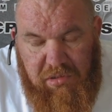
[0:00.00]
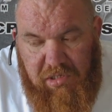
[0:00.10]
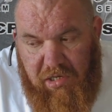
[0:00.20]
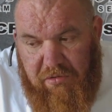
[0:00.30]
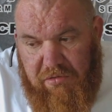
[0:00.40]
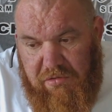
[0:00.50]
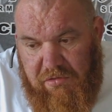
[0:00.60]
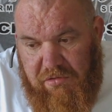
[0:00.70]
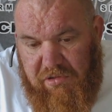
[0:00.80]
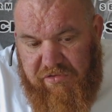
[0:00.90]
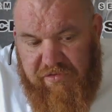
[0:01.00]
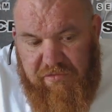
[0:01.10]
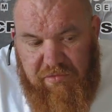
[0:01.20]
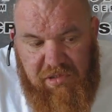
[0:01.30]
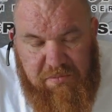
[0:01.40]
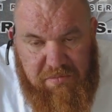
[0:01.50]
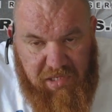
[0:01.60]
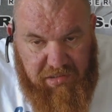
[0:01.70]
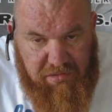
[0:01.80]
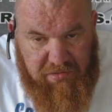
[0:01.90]
Now, this isn't really
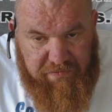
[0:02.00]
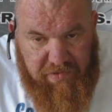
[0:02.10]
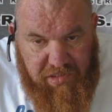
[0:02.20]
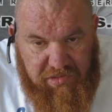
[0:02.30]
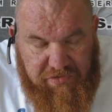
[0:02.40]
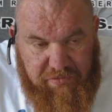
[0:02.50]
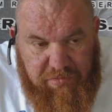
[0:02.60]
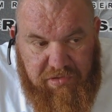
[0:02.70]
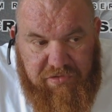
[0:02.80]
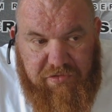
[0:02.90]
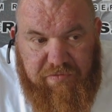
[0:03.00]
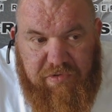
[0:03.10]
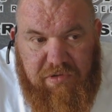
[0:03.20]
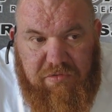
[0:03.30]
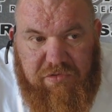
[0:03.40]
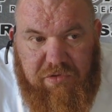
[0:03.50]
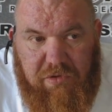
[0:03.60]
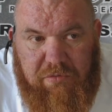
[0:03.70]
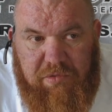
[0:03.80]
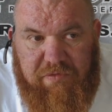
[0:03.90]
medical advice, but it was something that was
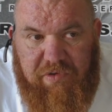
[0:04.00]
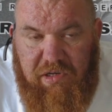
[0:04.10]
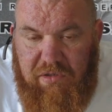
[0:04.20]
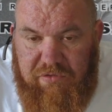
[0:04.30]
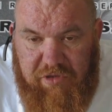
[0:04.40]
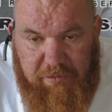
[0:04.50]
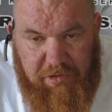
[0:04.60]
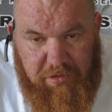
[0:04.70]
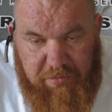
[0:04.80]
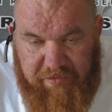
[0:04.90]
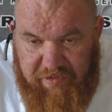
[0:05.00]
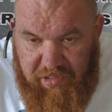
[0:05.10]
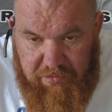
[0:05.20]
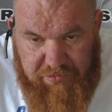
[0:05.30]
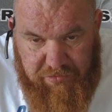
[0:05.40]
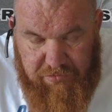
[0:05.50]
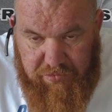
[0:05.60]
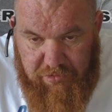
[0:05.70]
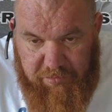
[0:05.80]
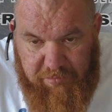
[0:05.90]
told me a very long time ago by a very old school
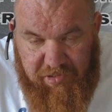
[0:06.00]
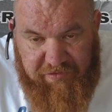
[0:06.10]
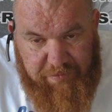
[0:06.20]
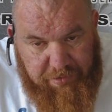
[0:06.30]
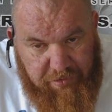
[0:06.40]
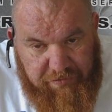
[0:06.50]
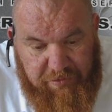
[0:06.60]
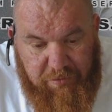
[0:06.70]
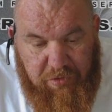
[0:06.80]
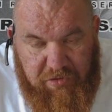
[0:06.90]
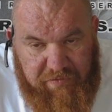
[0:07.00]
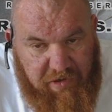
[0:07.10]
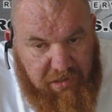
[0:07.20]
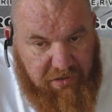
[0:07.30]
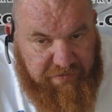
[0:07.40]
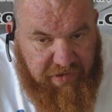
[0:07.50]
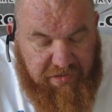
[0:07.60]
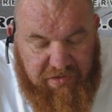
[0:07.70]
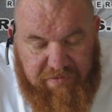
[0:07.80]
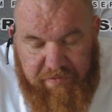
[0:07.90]
doorman and has proved to work very
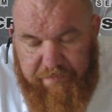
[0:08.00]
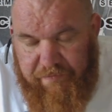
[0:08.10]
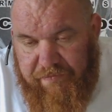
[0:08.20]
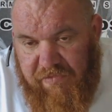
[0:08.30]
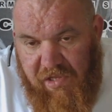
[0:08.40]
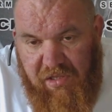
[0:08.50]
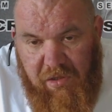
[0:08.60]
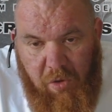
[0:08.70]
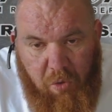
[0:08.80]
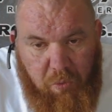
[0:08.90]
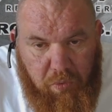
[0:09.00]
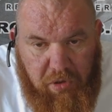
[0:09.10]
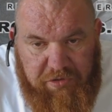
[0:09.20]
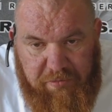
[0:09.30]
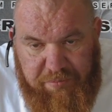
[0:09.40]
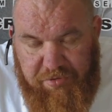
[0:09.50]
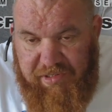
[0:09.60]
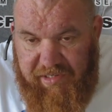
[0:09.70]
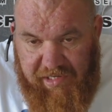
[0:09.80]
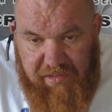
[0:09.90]
effective. What put
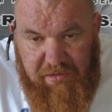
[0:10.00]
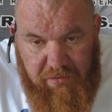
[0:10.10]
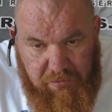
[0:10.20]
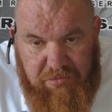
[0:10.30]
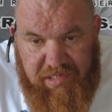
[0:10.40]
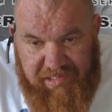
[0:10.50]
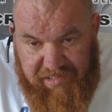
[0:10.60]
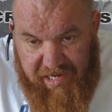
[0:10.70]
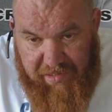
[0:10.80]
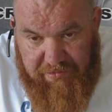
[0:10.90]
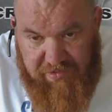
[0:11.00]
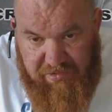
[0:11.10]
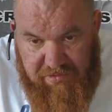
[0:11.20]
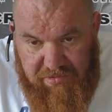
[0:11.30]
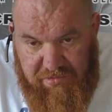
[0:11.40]
it in will get it out.